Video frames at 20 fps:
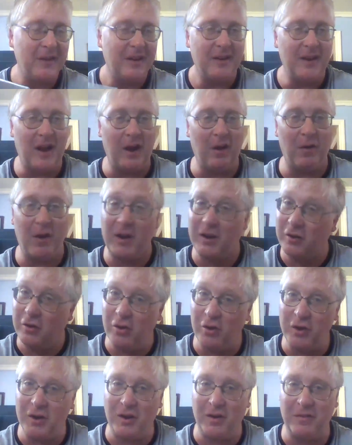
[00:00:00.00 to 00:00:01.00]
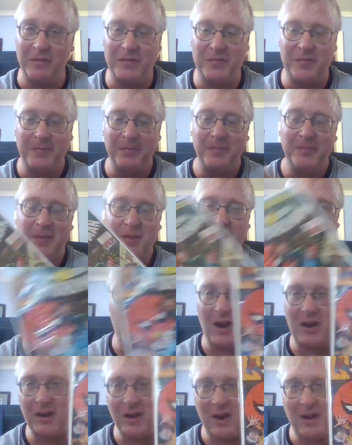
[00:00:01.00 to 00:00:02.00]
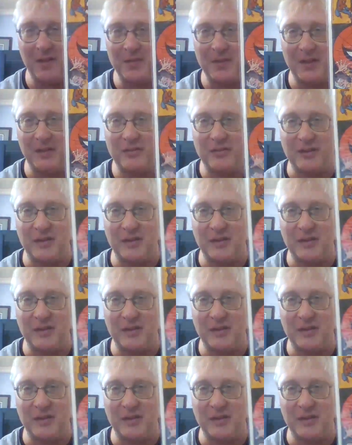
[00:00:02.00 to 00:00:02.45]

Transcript: Now, I could have not got this